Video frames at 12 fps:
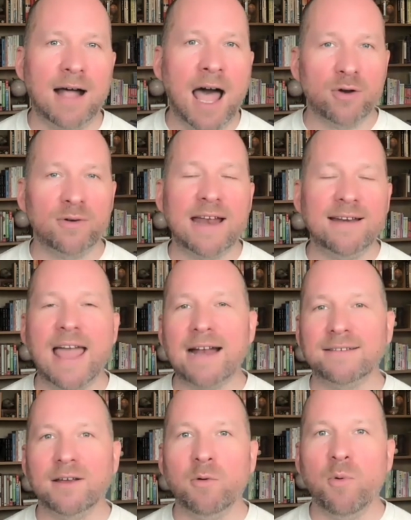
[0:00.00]

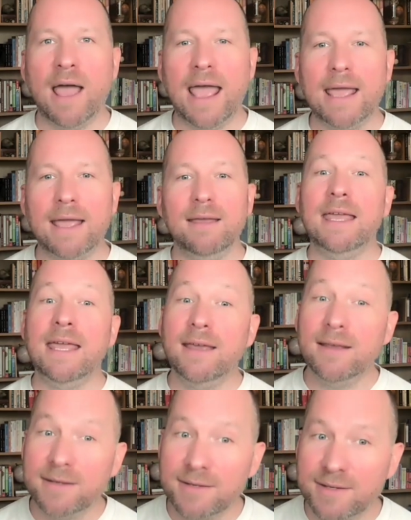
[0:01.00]
autodidactic way
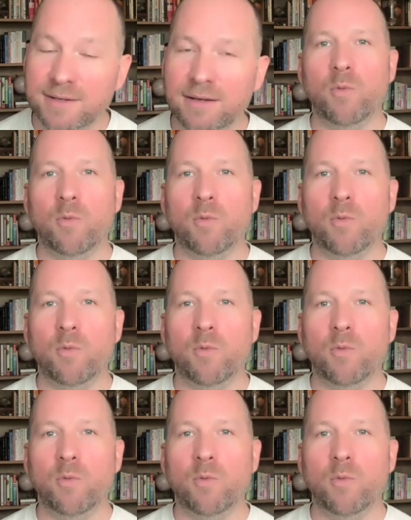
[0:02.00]
is